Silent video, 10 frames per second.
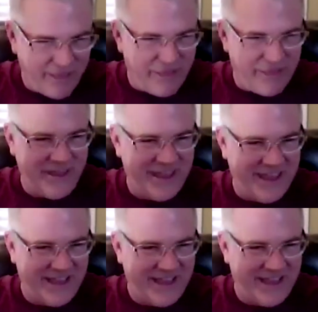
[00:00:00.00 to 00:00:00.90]

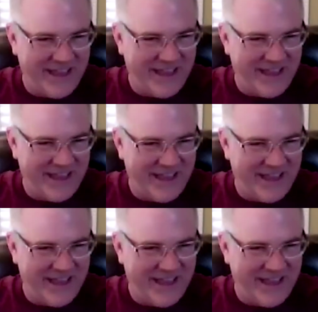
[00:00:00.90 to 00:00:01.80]
thing, this tool that we're
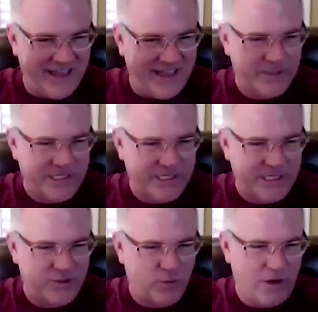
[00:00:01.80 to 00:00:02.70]
using just rounds
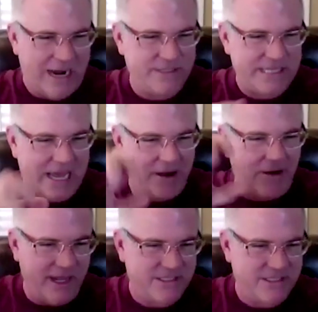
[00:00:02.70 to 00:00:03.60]
out all the nuts in
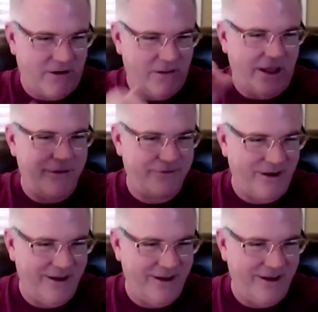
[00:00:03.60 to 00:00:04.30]
our life, right?